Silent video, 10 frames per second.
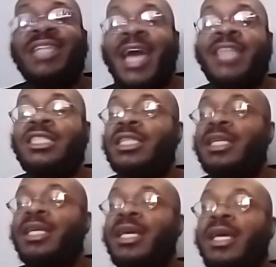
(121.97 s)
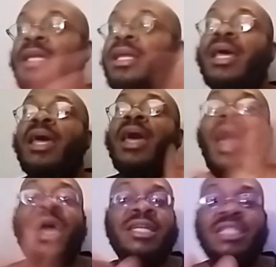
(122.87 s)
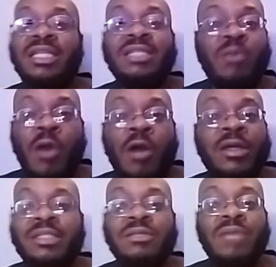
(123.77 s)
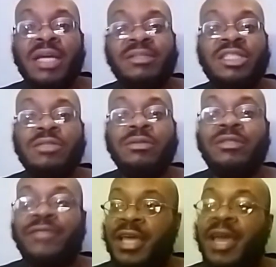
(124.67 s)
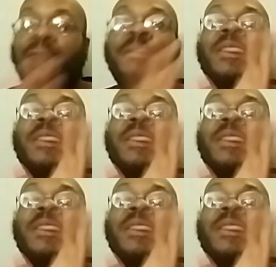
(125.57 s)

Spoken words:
Ashley did, Ashley's wrong as two left shoes for that.